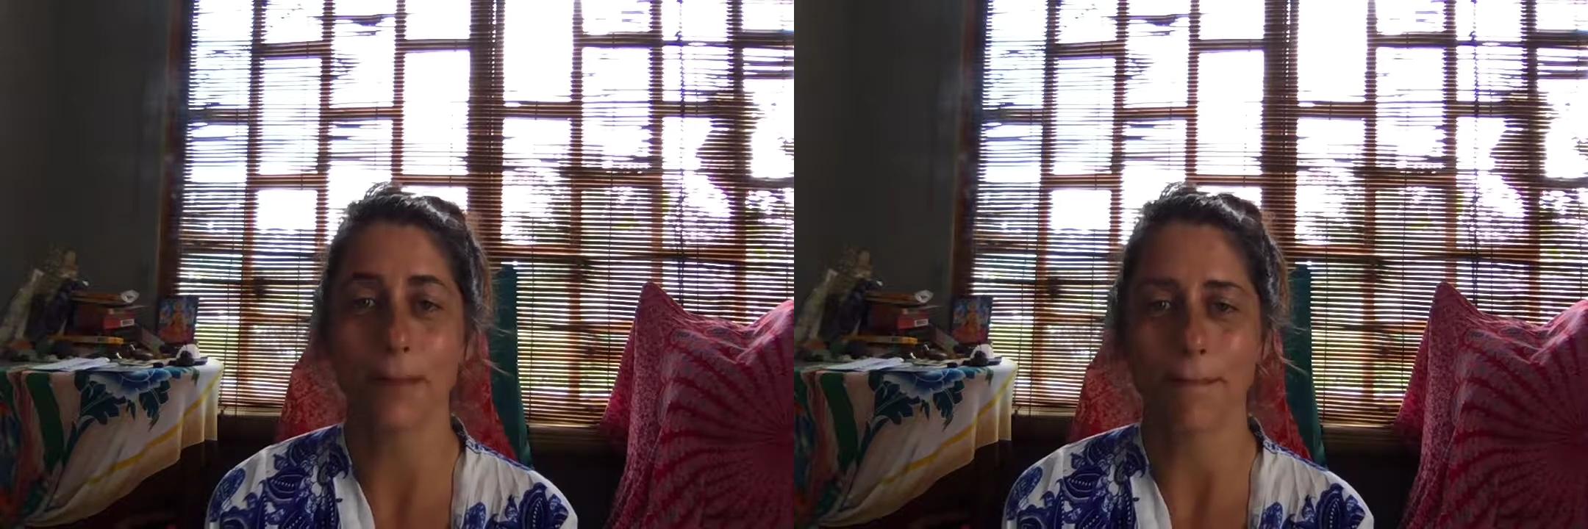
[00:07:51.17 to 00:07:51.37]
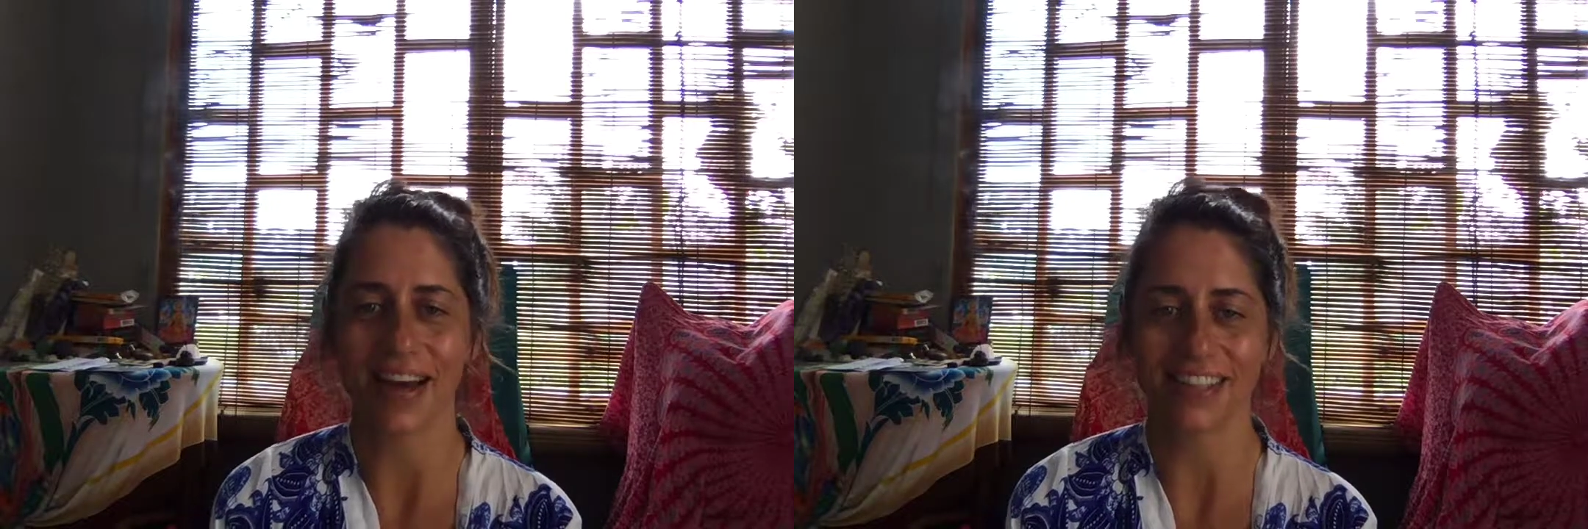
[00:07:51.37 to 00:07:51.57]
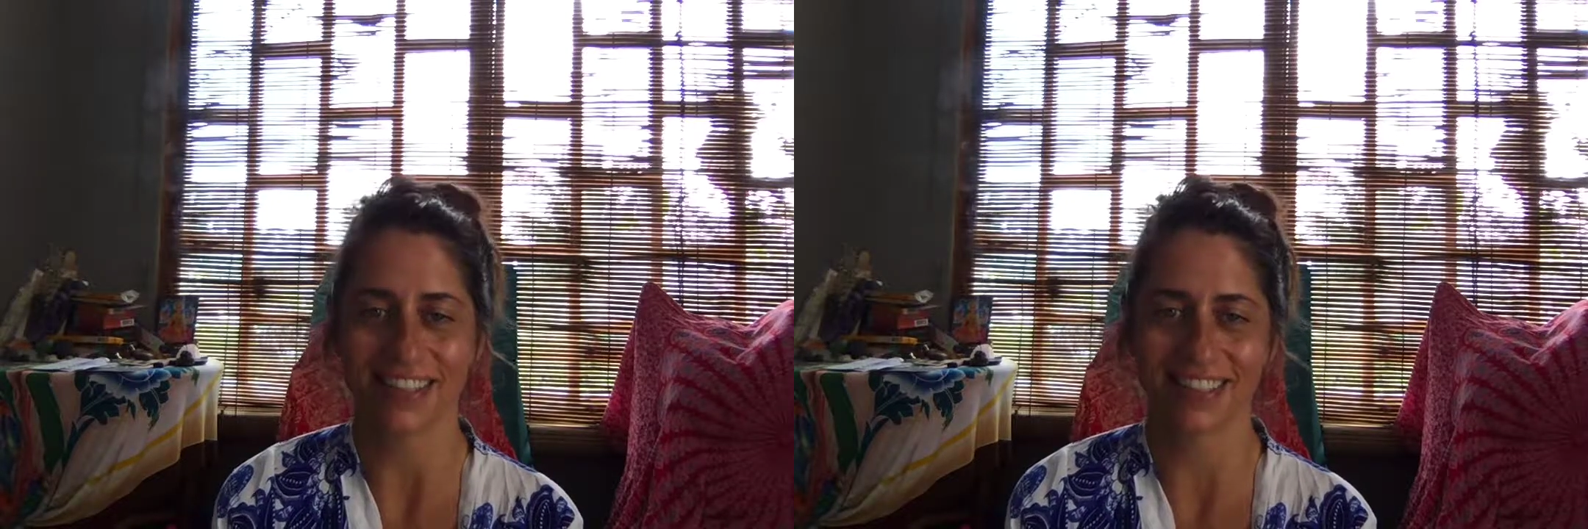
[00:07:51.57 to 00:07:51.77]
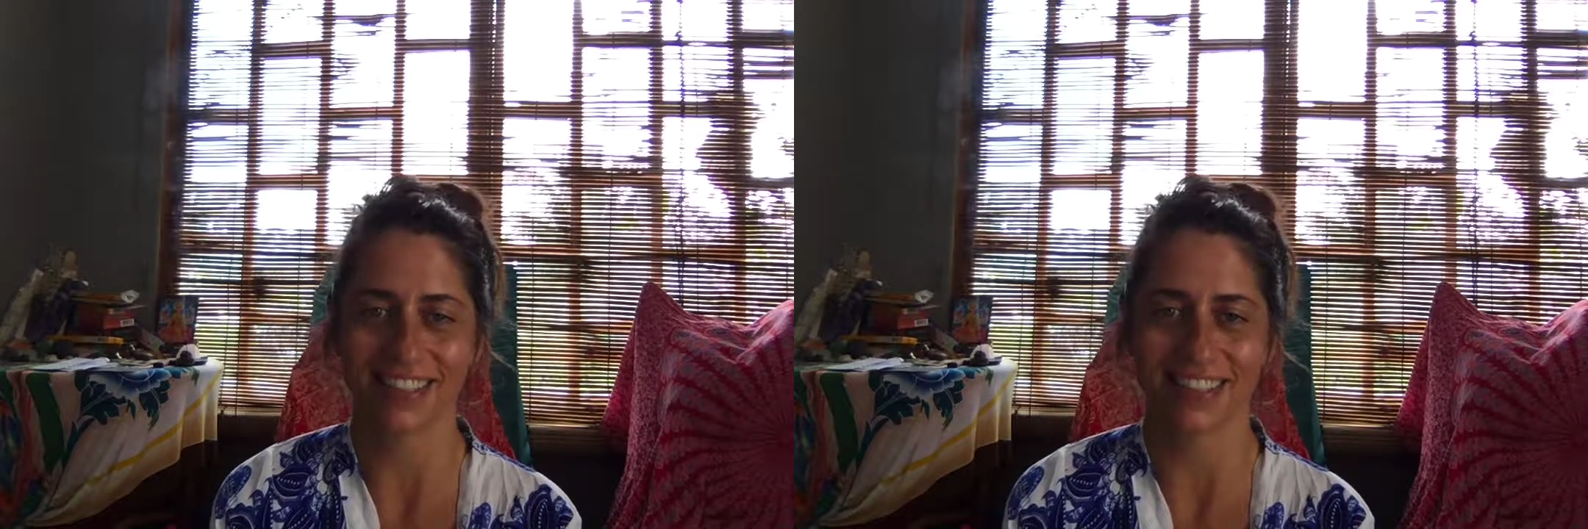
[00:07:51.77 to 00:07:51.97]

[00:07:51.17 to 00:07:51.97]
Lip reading: magic.